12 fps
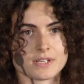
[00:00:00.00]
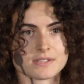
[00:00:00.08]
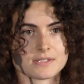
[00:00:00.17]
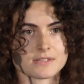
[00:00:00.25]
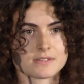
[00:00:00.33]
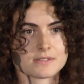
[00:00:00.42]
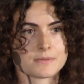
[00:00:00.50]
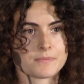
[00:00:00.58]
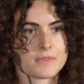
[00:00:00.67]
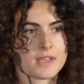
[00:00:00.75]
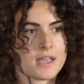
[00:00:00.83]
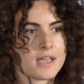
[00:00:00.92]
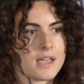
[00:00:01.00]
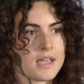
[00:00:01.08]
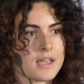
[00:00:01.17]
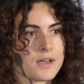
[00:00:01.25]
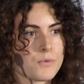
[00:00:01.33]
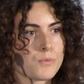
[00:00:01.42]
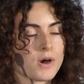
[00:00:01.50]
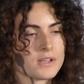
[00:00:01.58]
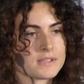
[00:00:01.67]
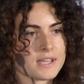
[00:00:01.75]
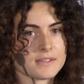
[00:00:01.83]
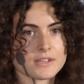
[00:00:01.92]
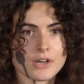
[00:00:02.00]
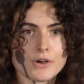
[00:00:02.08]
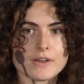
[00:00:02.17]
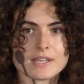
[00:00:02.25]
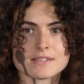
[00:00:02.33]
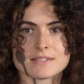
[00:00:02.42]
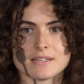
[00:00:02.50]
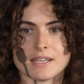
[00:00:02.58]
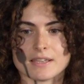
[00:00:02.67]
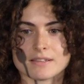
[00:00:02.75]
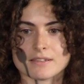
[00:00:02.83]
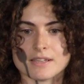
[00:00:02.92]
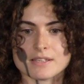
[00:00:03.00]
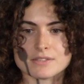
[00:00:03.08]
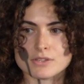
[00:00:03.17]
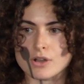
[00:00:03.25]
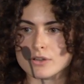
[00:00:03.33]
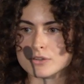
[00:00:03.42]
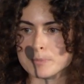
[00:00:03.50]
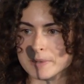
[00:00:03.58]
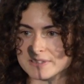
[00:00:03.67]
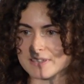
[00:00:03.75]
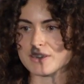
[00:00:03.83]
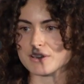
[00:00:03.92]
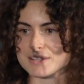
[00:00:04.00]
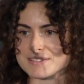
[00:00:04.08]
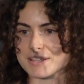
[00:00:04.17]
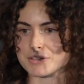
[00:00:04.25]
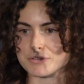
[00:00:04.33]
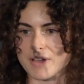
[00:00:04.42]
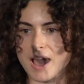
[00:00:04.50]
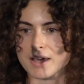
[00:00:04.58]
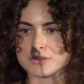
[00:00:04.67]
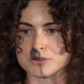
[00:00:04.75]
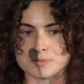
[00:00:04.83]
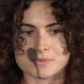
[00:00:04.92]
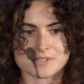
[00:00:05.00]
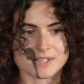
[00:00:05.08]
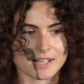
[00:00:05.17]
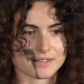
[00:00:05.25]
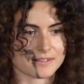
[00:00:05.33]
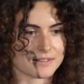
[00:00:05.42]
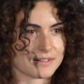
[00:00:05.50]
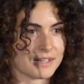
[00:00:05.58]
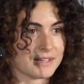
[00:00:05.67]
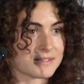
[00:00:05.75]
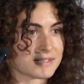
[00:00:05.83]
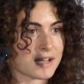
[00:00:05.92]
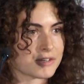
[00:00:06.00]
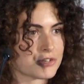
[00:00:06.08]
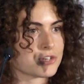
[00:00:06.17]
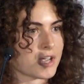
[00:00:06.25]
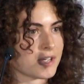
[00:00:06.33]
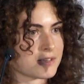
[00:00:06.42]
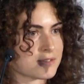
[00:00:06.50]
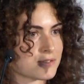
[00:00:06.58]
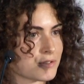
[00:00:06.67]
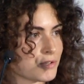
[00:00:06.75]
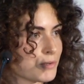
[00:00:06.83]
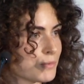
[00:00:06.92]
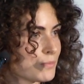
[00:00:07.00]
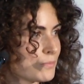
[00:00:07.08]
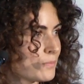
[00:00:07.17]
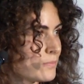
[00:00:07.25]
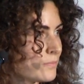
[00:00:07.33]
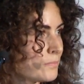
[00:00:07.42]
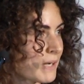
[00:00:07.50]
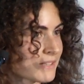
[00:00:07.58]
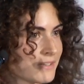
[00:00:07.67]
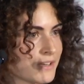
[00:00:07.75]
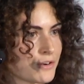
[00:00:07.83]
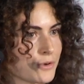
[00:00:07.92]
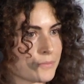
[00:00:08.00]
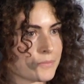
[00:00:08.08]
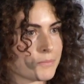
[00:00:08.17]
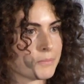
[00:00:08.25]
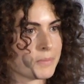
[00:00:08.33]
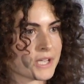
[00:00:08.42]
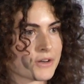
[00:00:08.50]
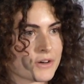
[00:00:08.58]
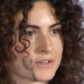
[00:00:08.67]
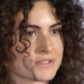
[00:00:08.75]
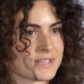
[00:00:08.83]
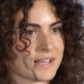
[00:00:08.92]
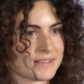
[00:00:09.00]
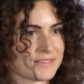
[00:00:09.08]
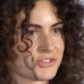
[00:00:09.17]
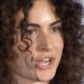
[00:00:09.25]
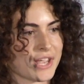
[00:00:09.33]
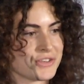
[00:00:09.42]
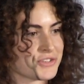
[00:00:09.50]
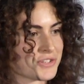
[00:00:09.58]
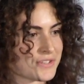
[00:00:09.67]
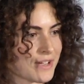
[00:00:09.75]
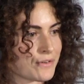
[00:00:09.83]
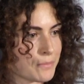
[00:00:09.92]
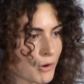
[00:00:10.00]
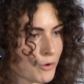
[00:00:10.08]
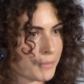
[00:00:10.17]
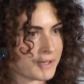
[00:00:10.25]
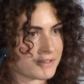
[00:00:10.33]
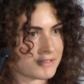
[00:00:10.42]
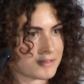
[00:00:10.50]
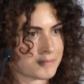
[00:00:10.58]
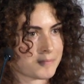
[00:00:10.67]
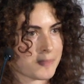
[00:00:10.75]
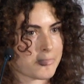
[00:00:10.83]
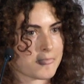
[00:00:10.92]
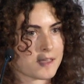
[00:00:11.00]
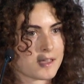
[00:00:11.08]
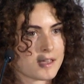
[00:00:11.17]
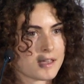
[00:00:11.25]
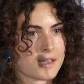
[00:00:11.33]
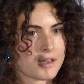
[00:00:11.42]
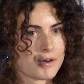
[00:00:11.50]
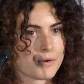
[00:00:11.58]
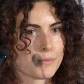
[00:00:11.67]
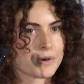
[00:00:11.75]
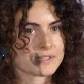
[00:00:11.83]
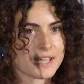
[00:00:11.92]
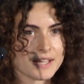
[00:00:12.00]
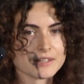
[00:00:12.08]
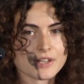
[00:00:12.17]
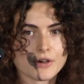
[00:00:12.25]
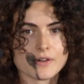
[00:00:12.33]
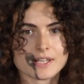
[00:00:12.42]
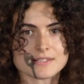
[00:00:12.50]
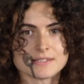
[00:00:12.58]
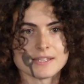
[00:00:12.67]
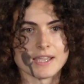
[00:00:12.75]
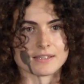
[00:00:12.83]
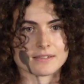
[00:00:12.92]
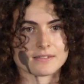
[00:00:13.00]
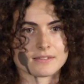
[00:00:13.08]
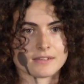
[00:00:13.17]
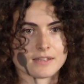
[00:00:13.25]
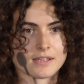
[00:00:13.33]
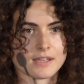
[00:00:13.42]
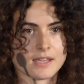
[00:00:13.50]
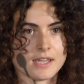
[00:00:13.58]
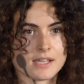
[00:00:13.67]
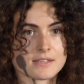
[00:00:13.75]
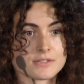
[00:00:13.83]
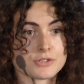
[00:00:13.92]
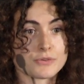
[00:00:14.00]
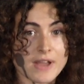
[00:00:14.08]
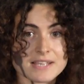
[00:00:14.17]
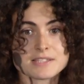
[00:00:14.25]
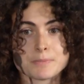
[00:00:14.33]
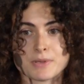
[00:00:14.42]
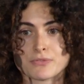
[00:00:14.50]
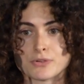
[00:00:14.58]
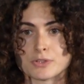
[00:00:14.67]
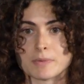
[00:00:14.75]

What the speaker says: instance. What can go extinct is not the particular set of atoms that instantiates the bacterium, because that changes every moment. What can go extinct is the recipe for the